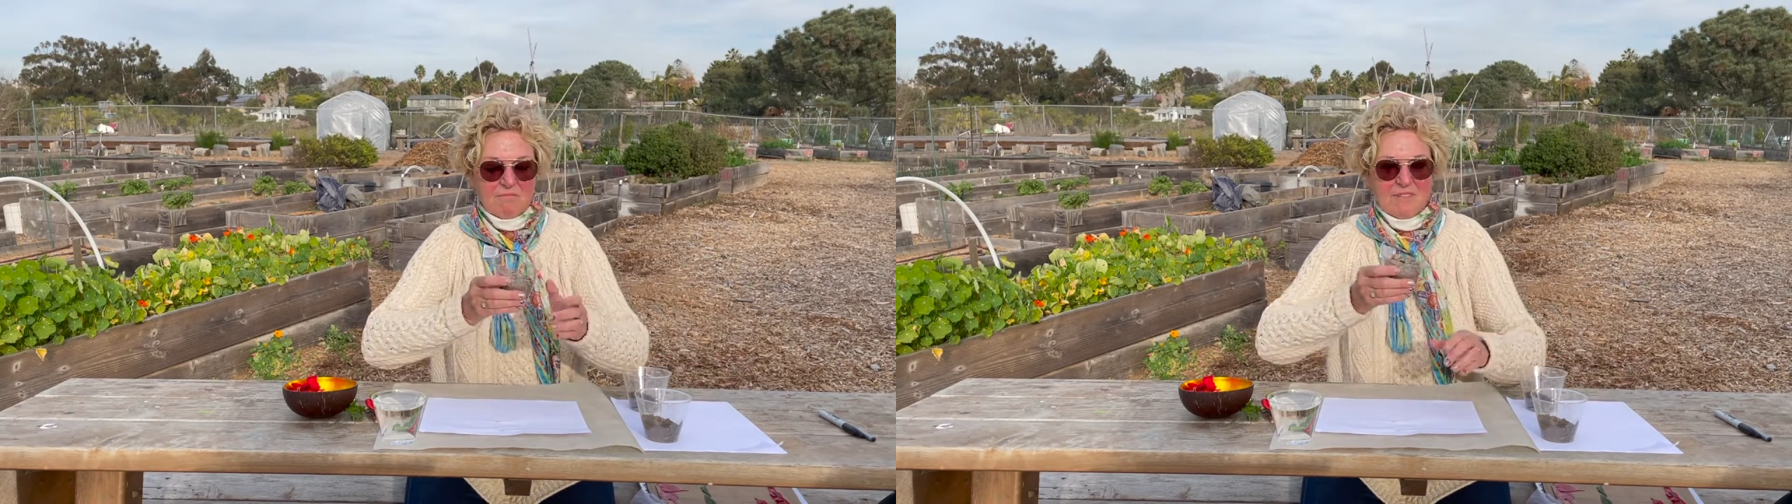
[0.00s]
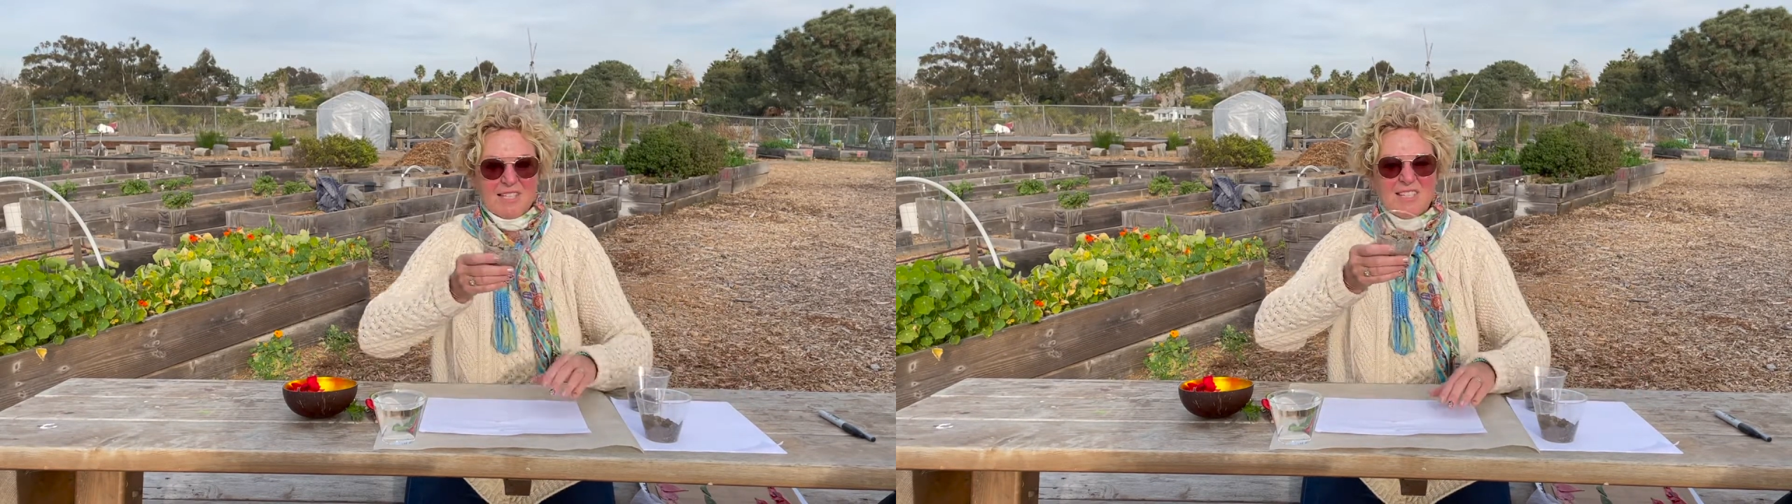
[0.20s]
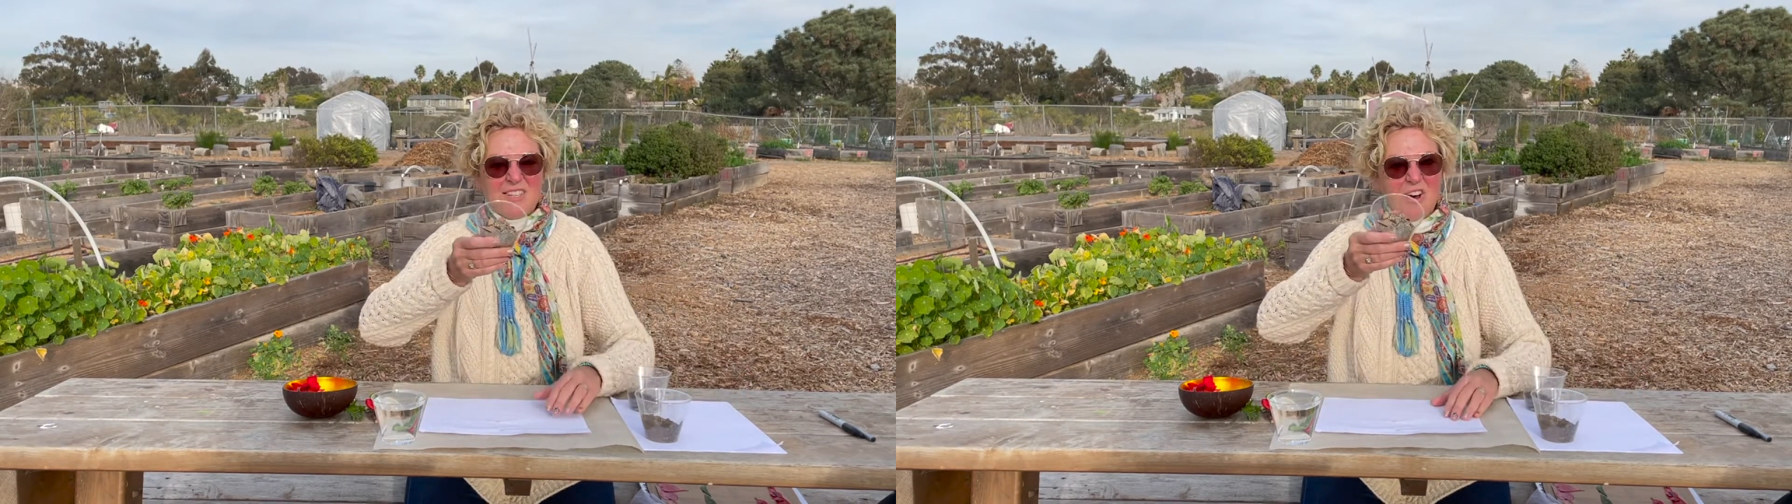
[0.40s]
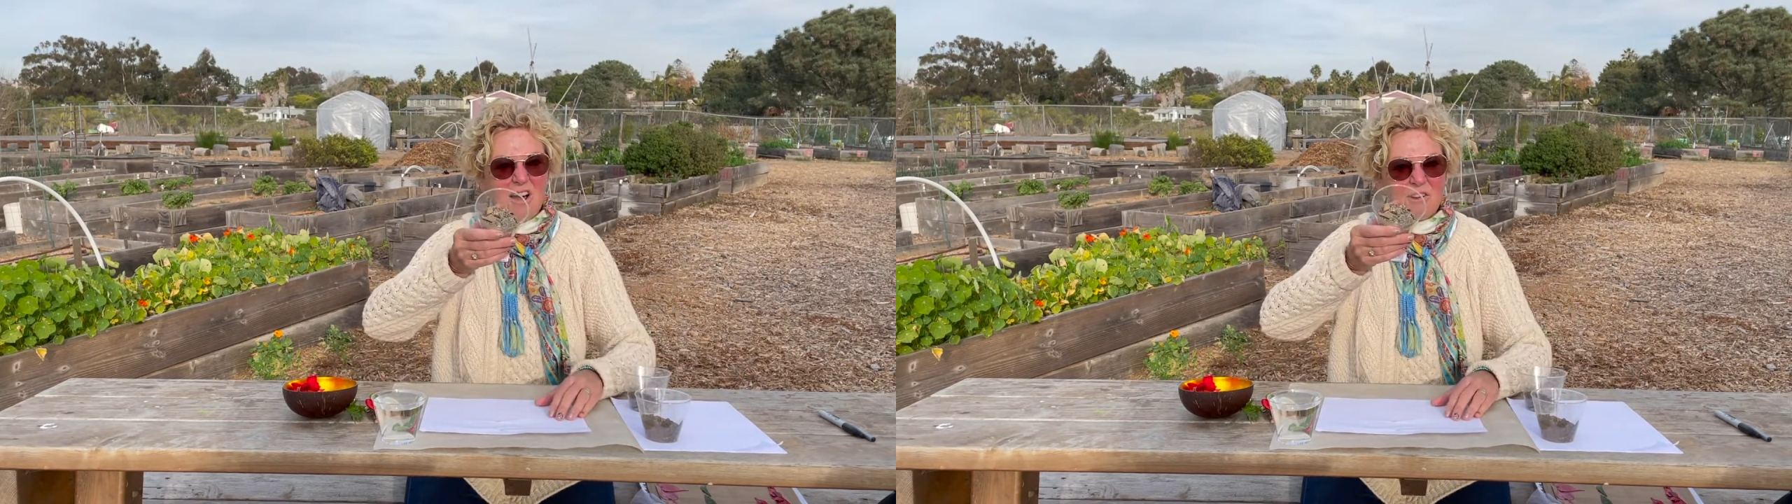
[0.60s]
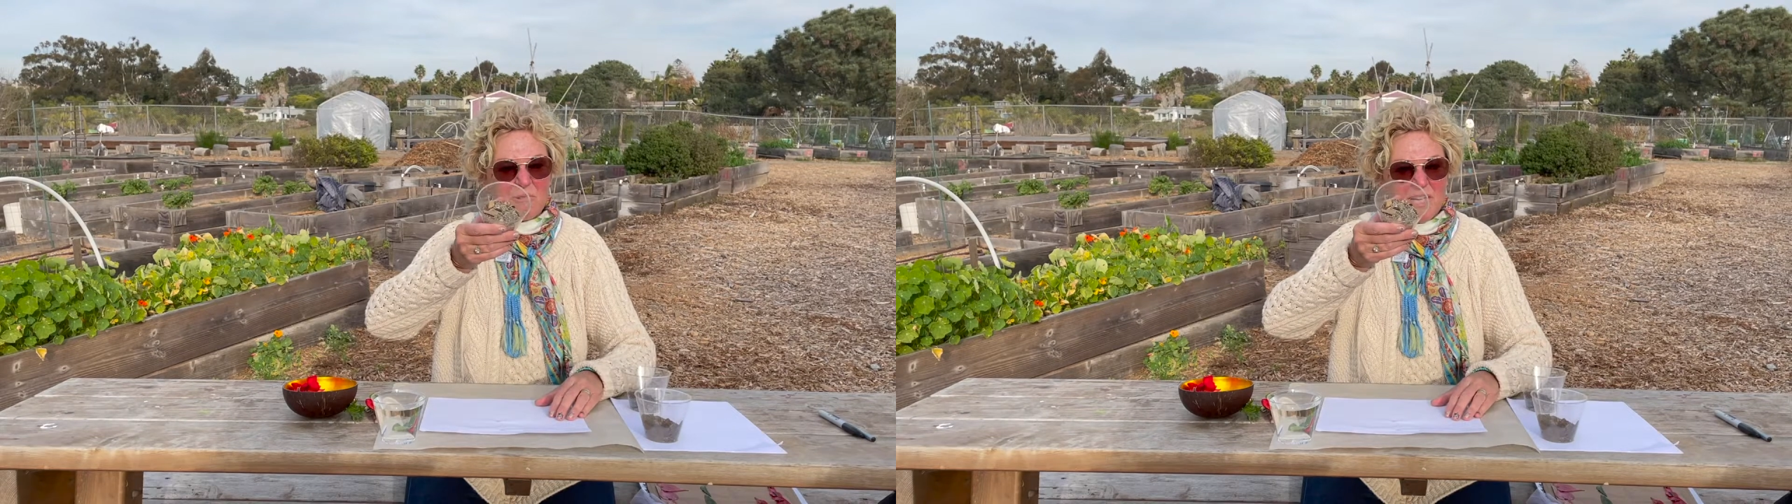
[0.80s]
that's
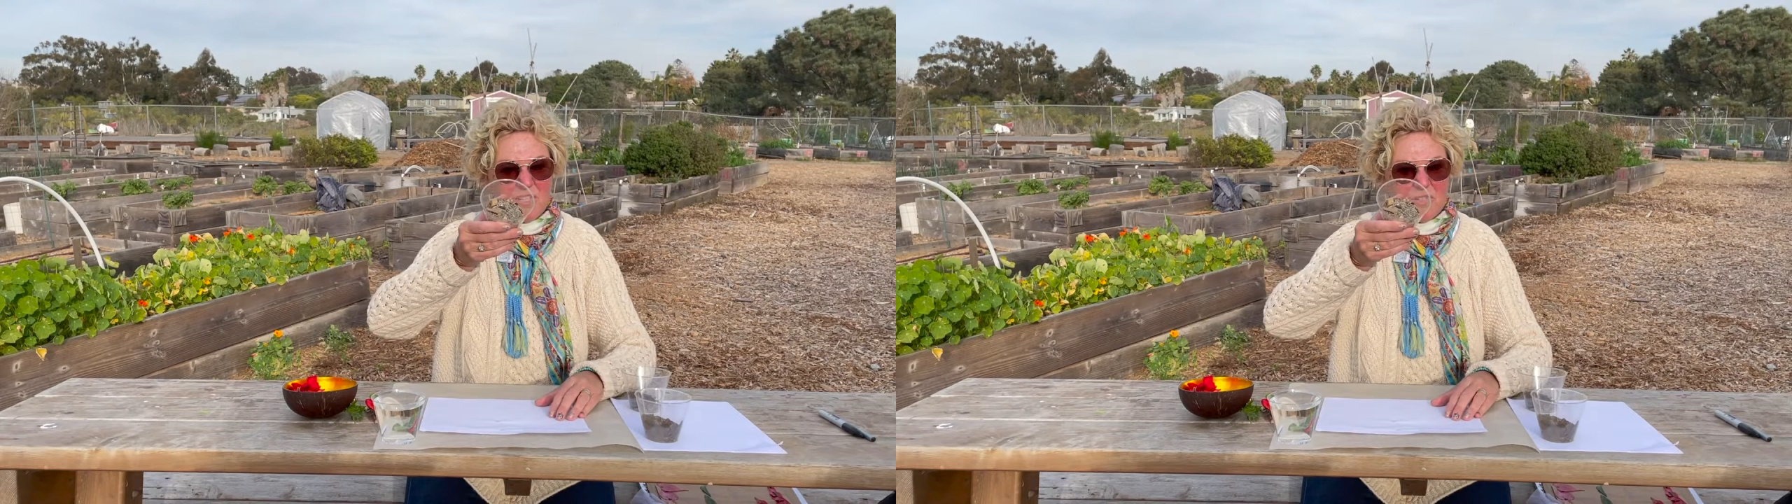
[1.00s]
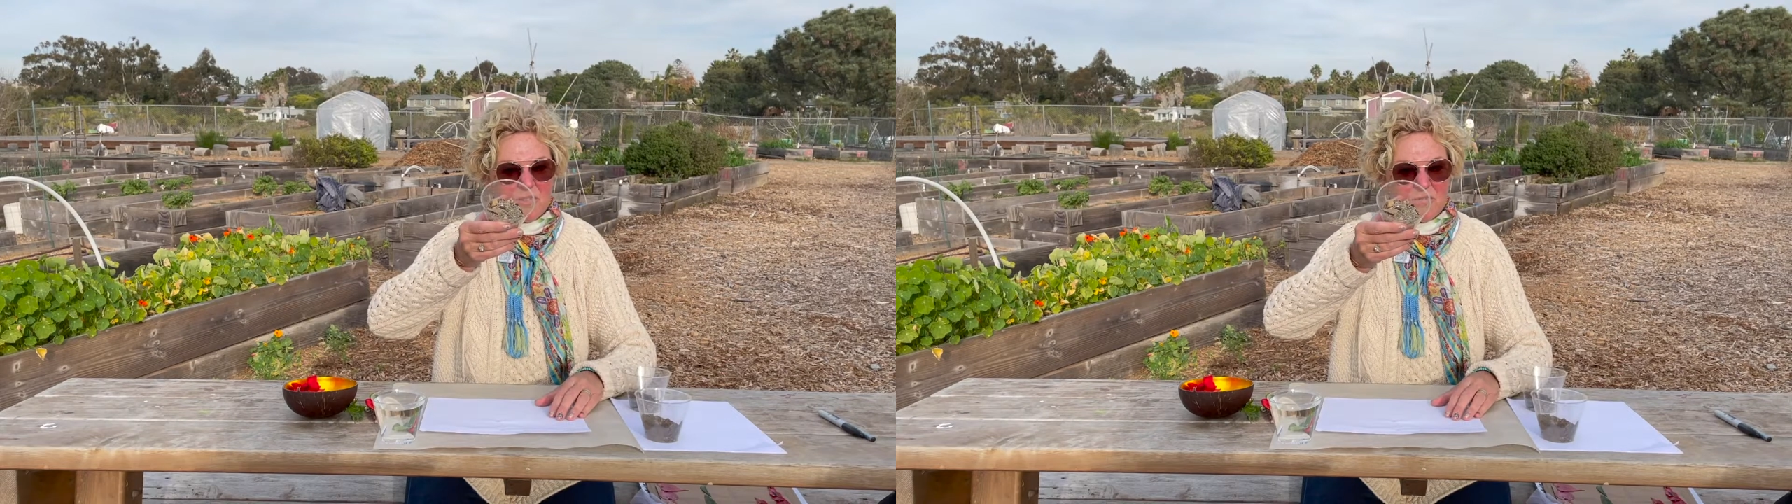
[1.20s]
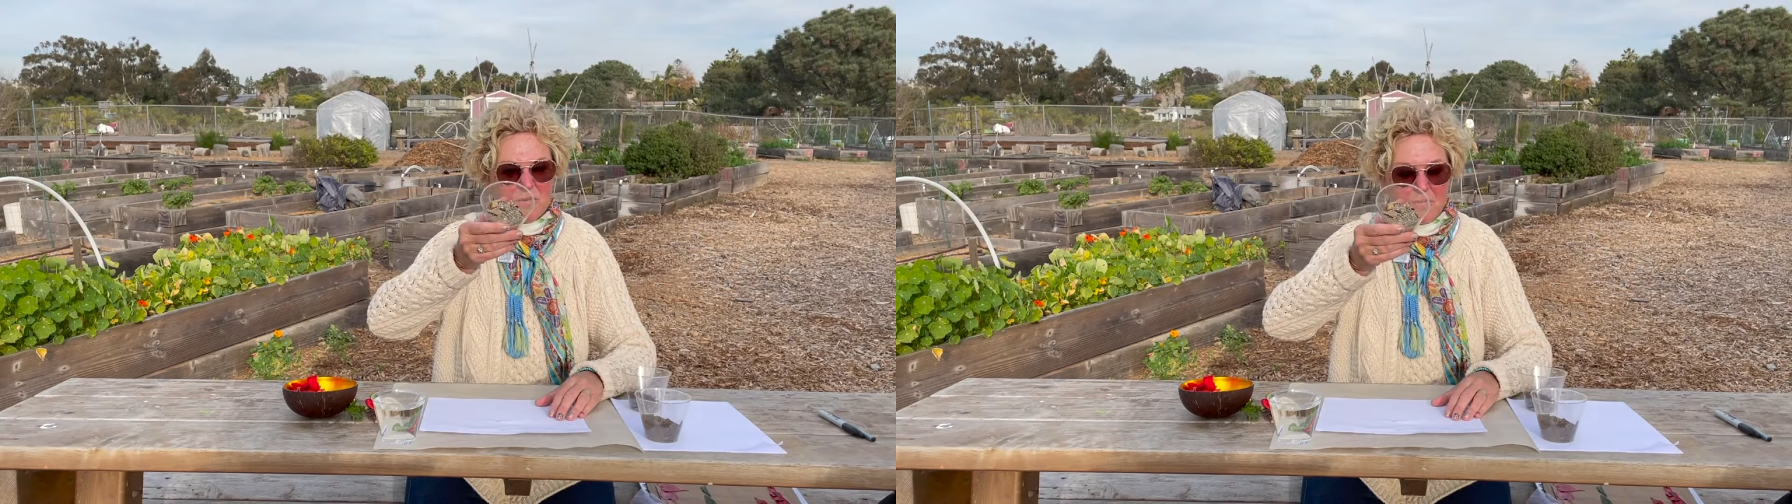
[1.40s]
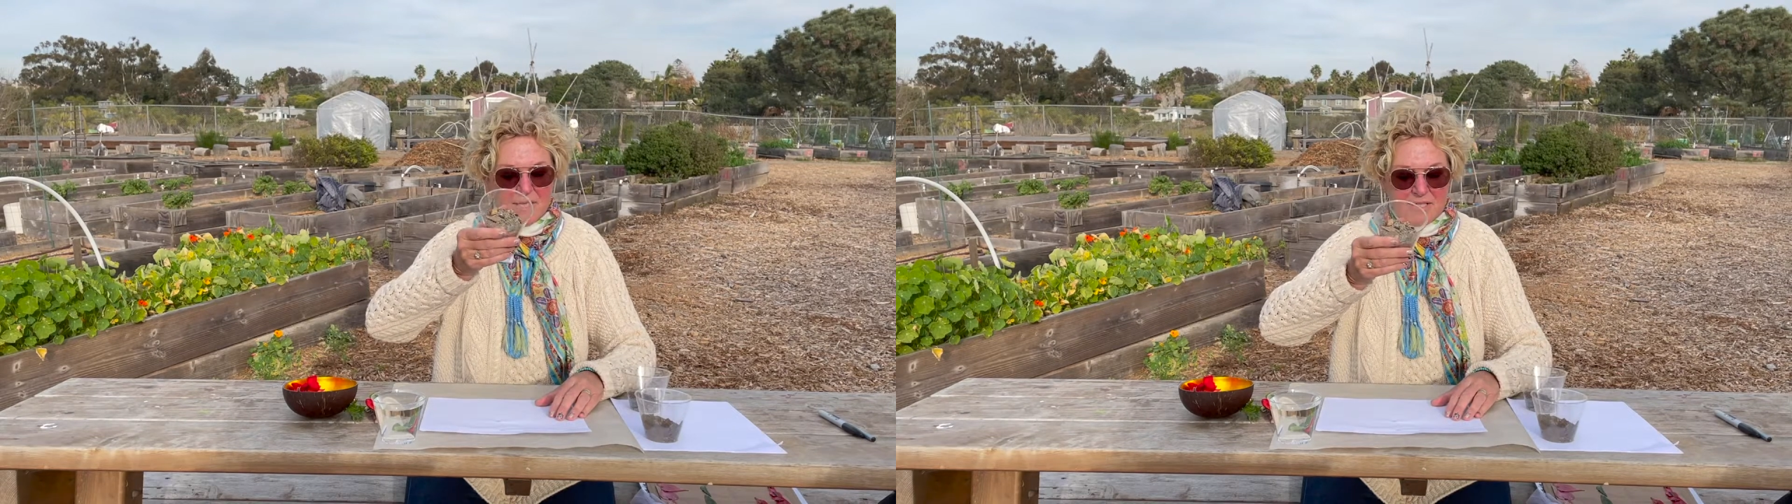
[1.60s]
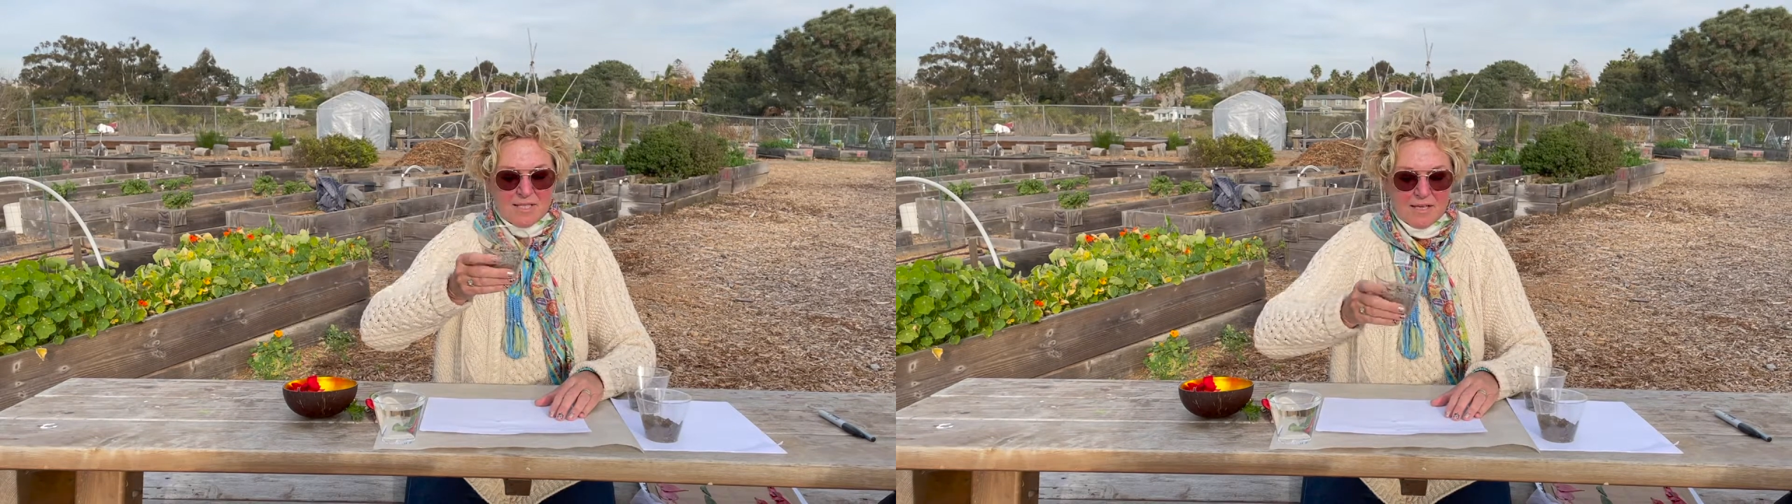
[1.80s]
not great dirt for
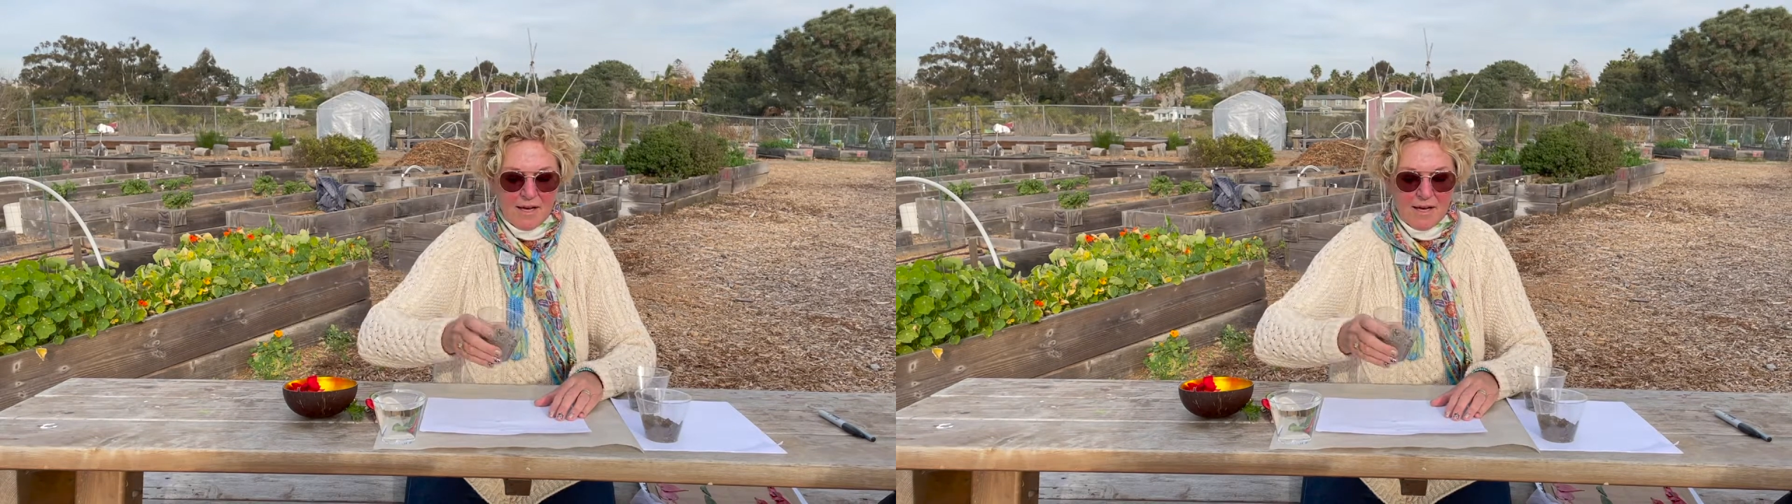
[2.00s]
mixing.